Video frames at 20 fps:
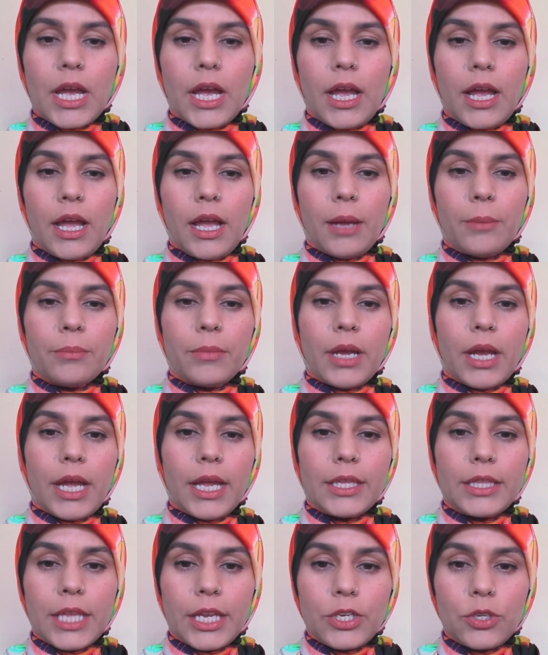
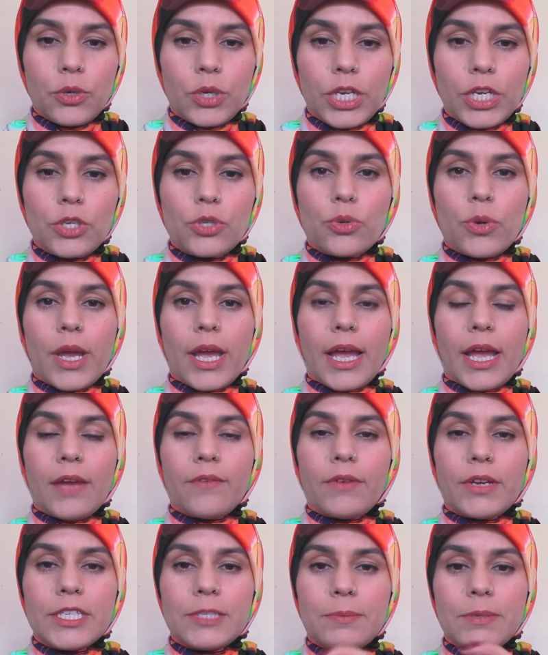Then you need to
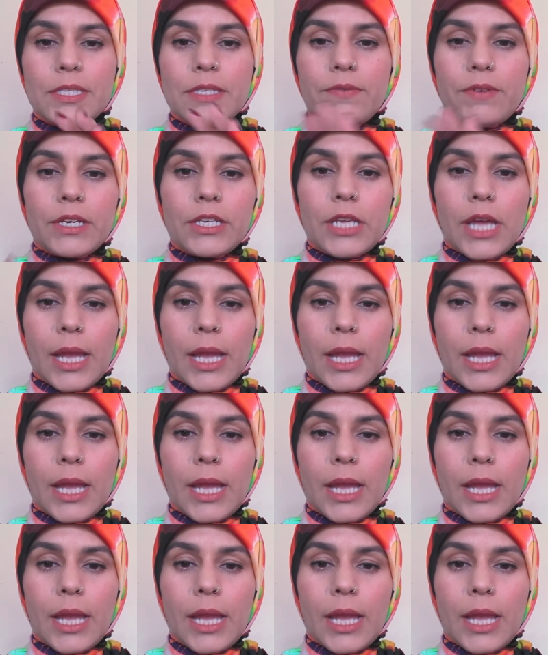have a specific